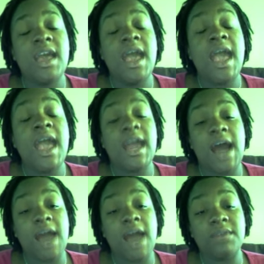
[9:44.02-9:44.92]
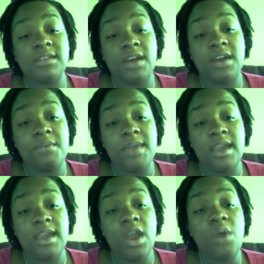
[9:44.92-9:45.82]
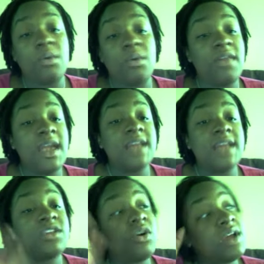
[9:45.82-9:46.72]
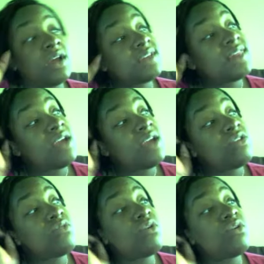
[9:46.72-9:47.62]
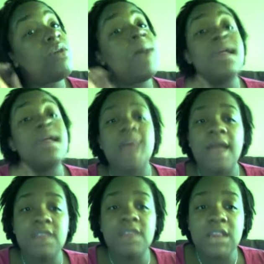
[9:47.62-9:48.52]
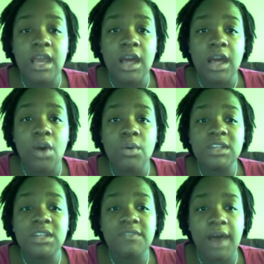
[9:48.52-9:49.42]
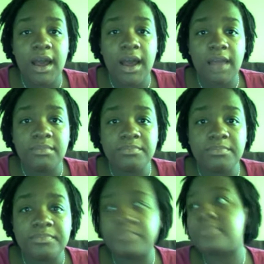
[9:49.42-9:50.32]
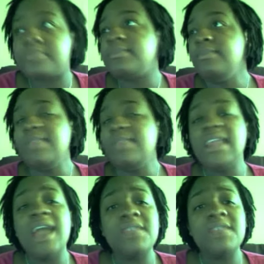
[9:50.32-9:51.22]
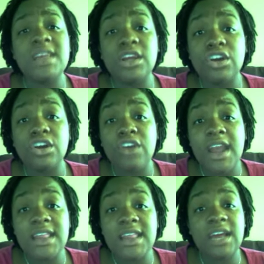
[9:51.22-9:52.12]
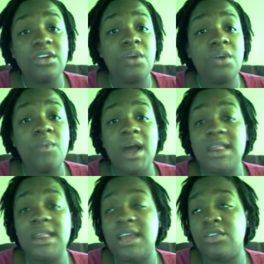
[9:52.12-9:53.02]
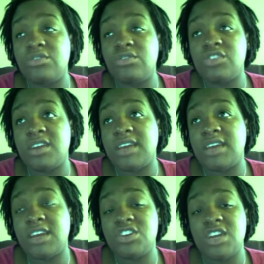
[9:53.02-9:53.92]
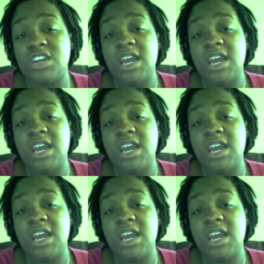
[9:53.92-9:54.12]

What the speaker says: and a high-risk OB, where they told us there in the room that everything was fine. Everything looked great. They don't know what the other ultrasound technician,